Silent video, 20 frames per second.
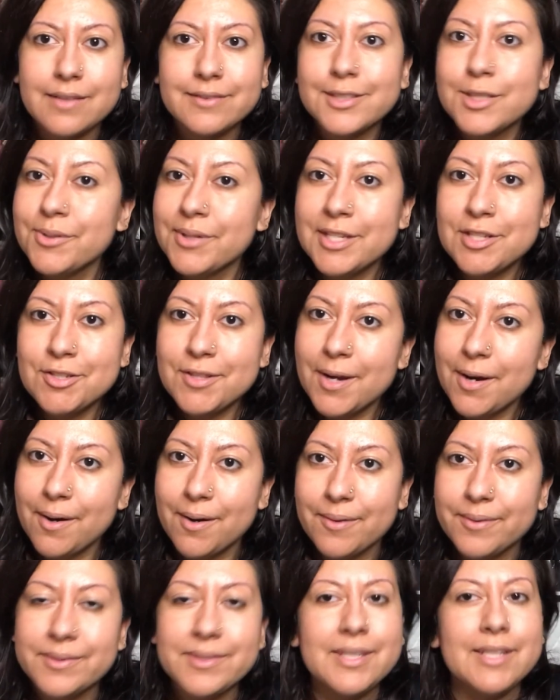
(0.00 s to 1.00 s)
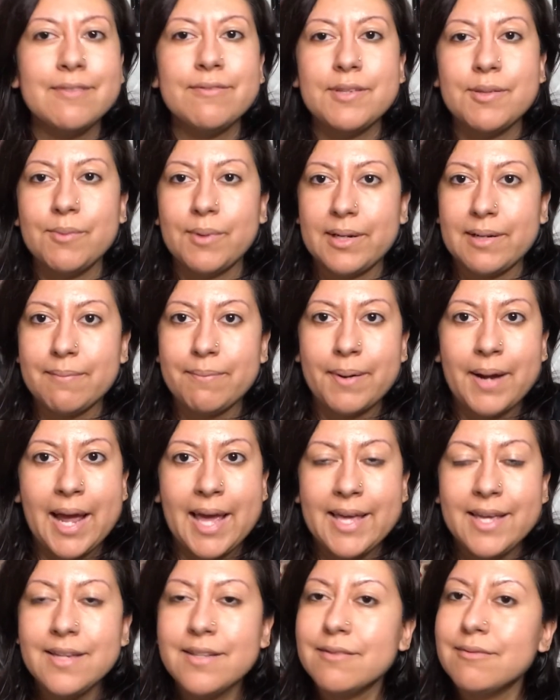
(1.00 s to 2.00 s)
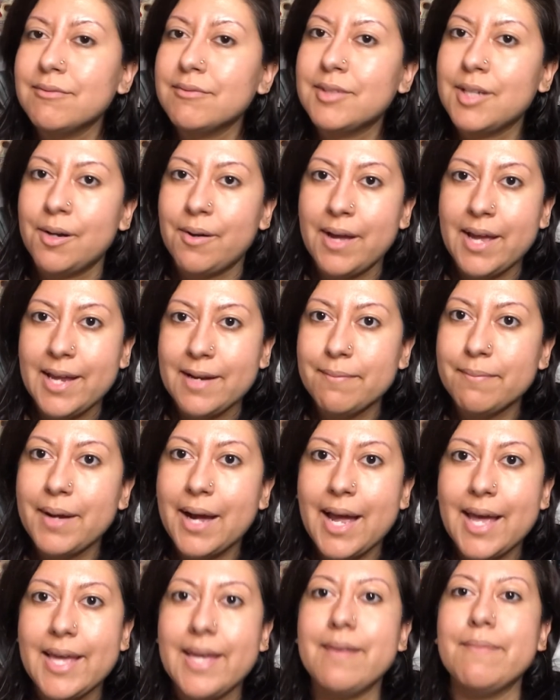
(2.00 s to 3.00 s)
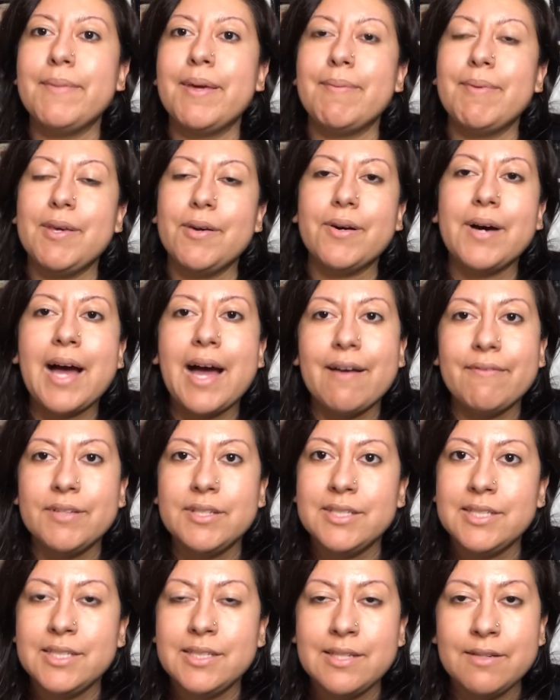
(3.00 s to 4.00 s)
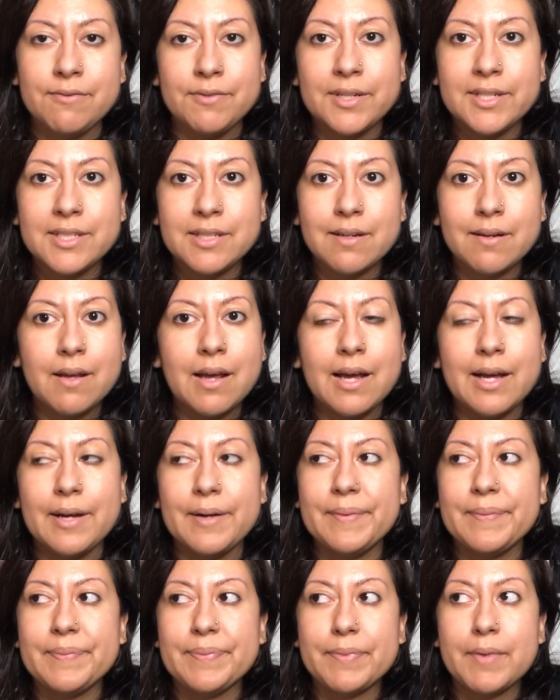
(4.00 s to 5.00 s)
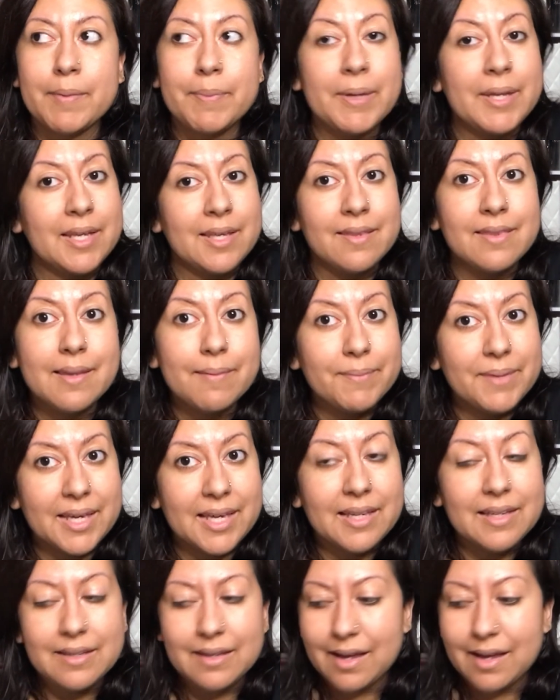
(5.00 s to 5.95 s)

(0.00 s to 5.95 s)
to each their own. If you want to buy it, go ahead and buy it. Maybe you'll have a different opinion than me.